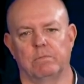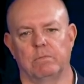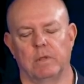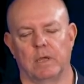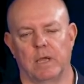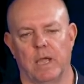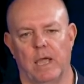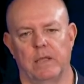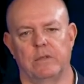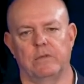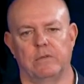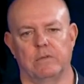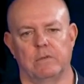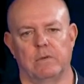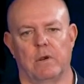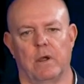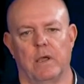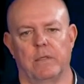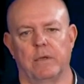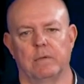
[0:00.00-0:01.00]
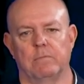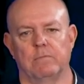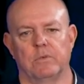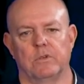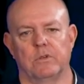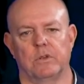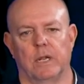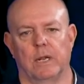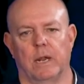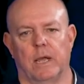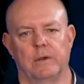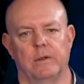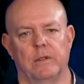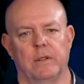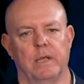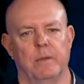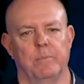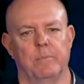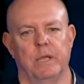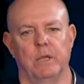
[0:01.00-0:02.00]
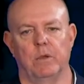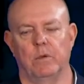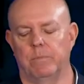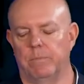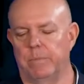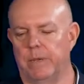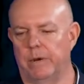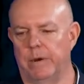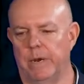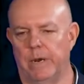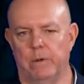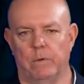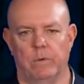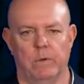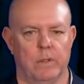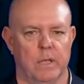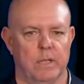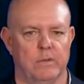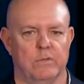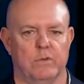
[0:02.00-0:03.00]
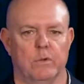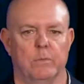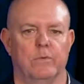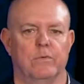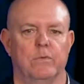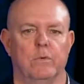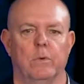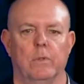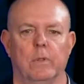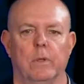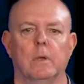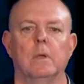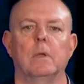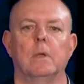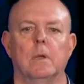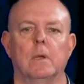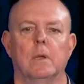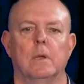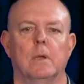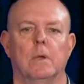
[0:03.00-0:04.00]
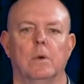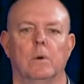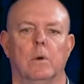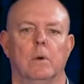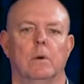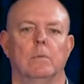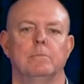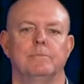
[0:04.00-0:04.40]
the cases are either still under the appeal period or they're still before the court.